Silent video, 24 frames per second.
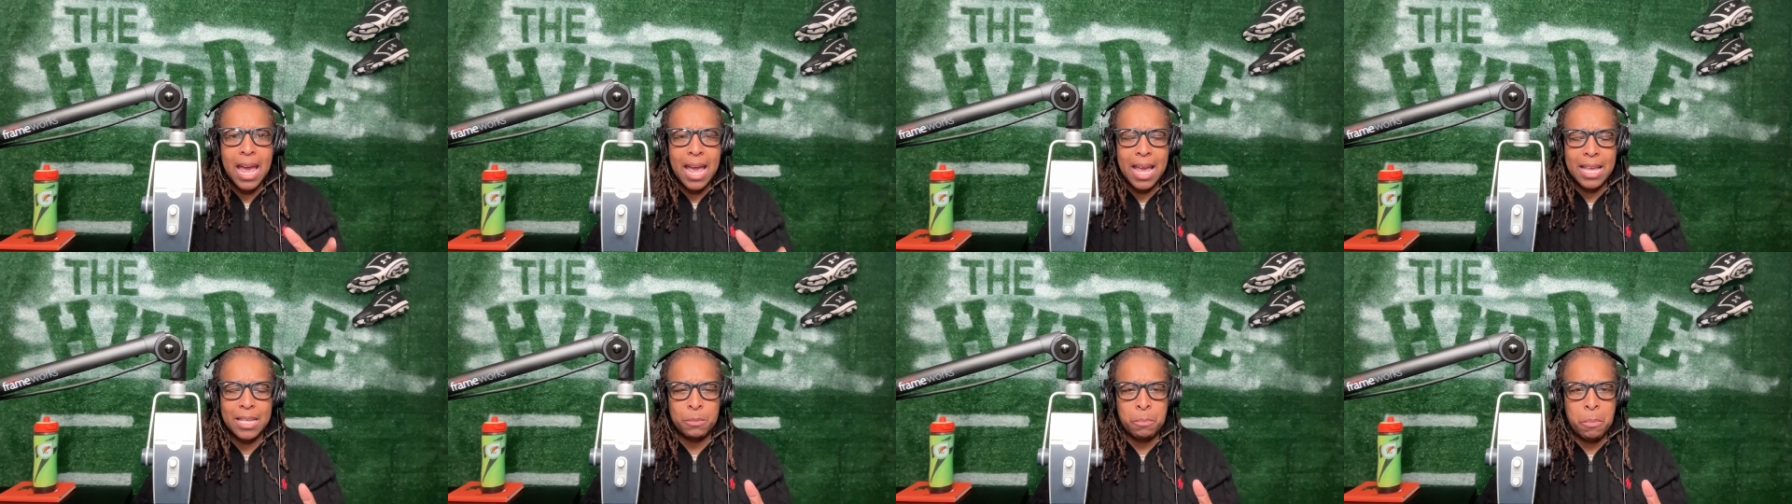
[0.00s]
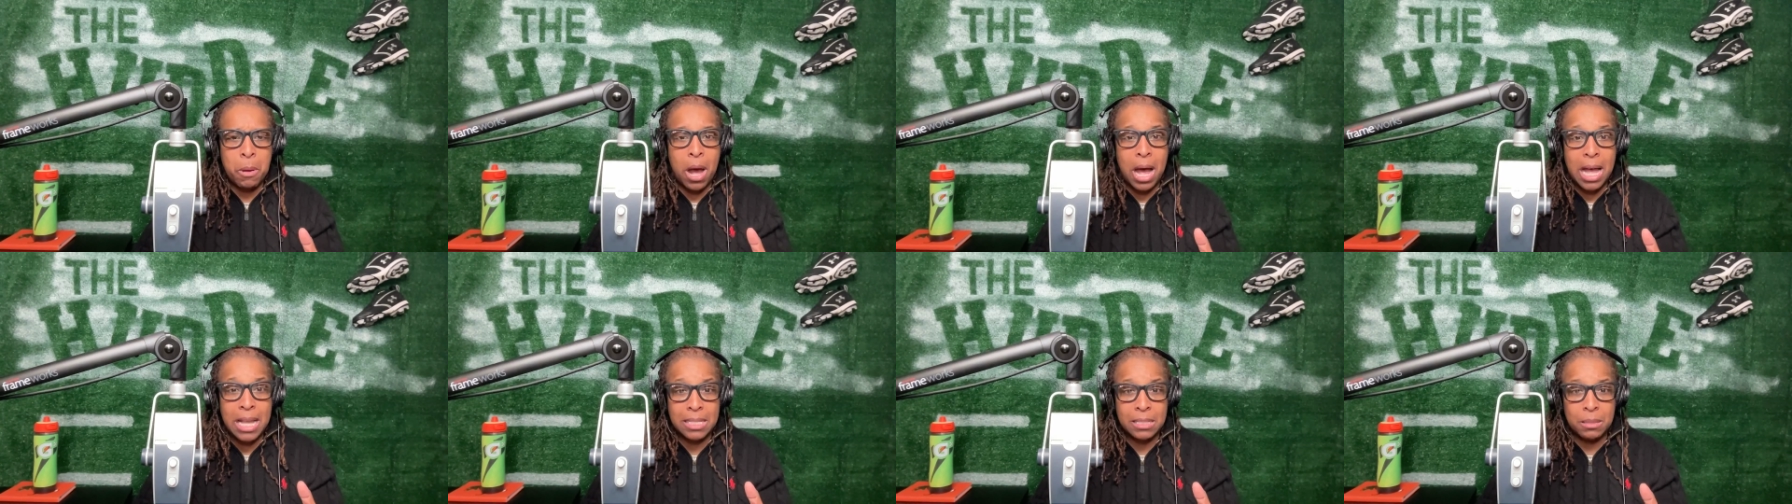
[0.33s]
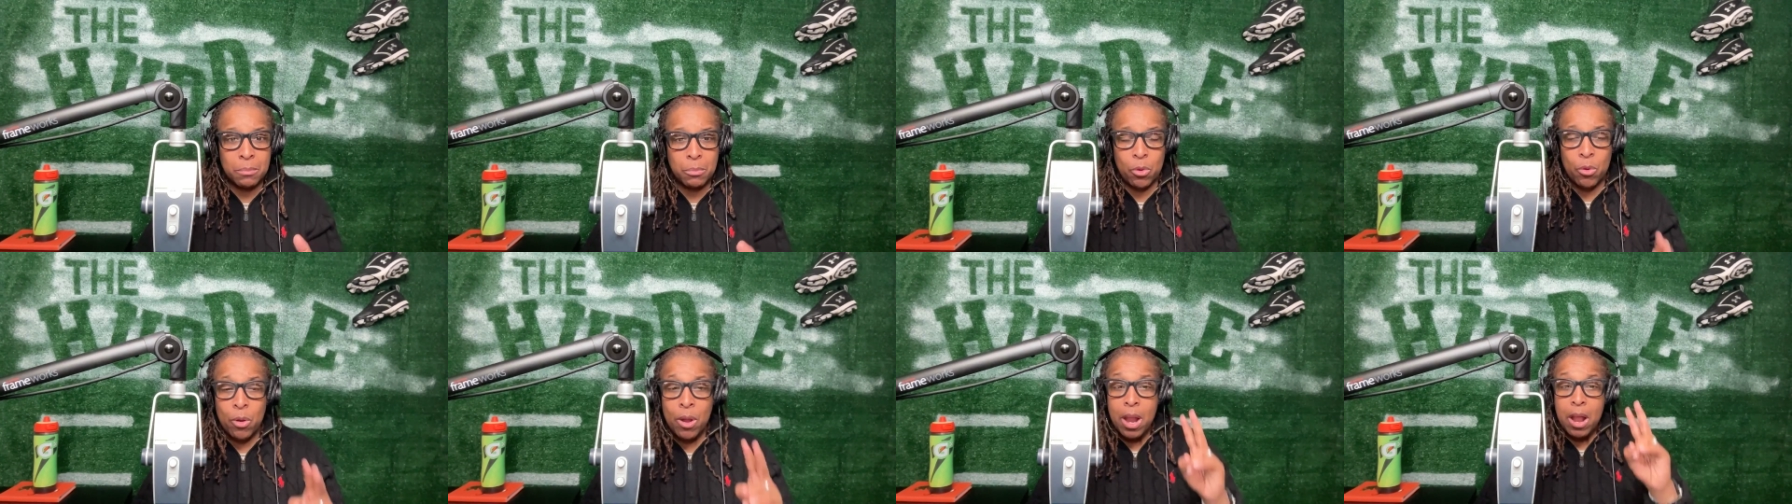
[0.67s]
as
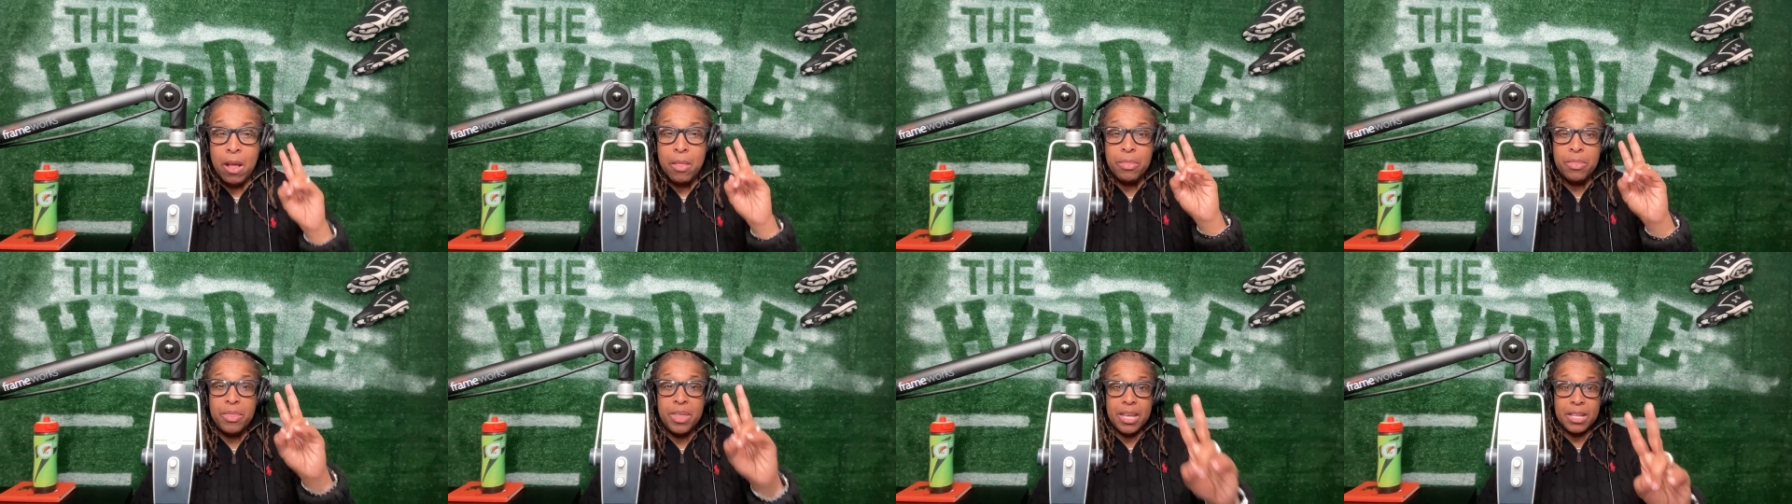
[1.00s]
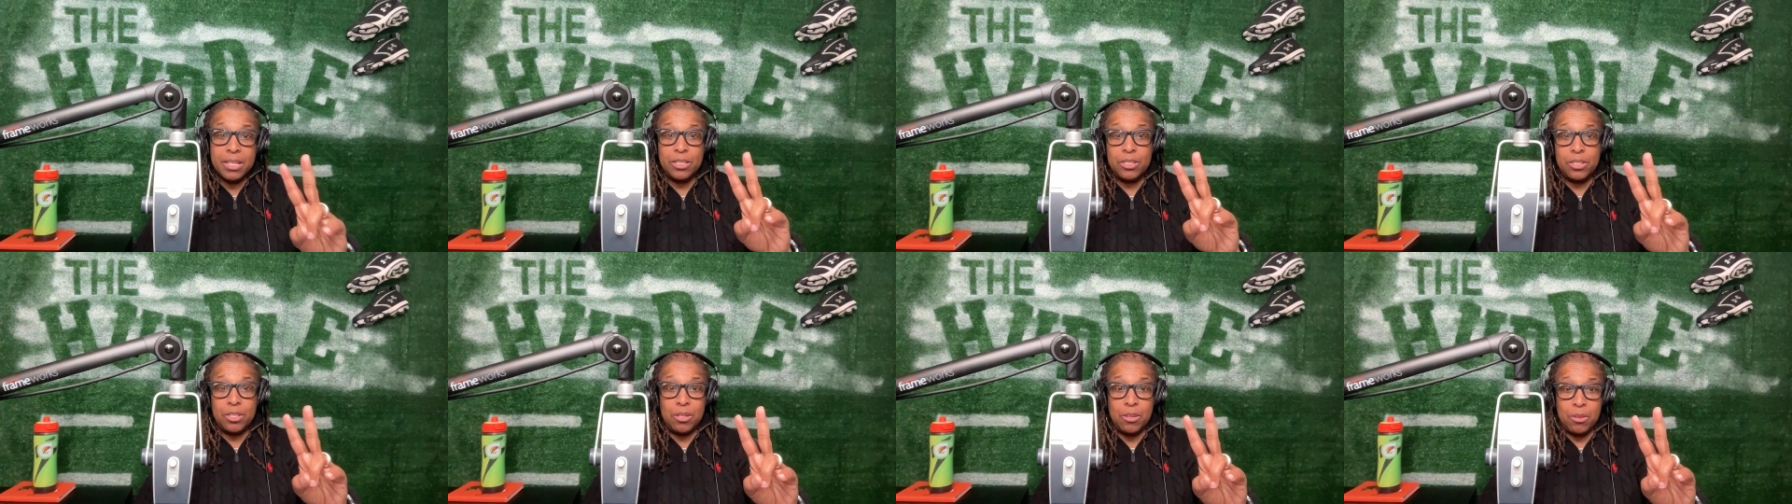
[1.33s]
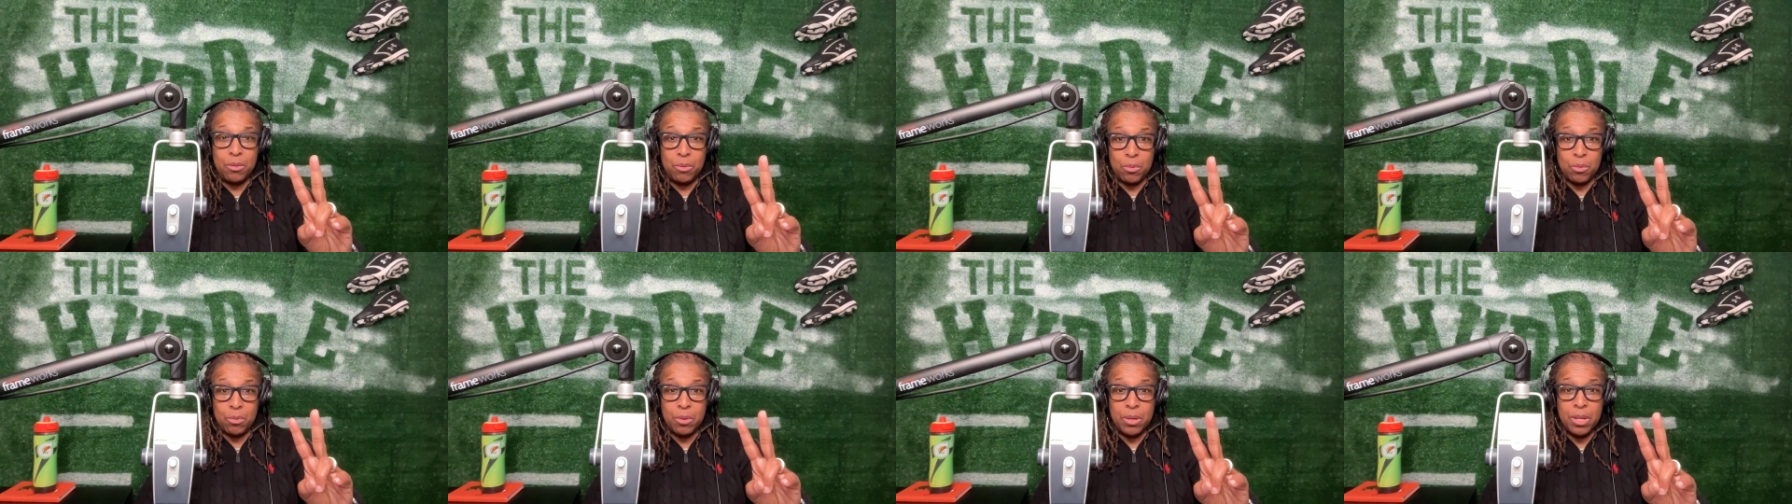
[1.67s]
possible. Then
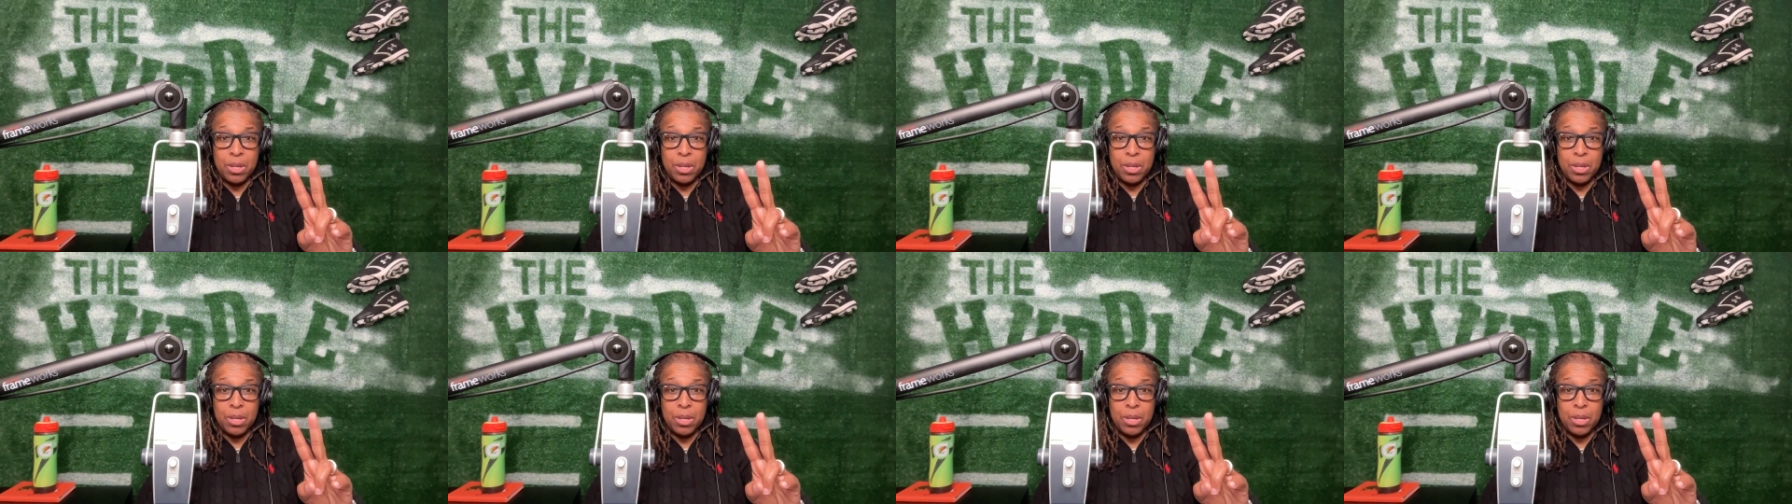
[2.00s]
2,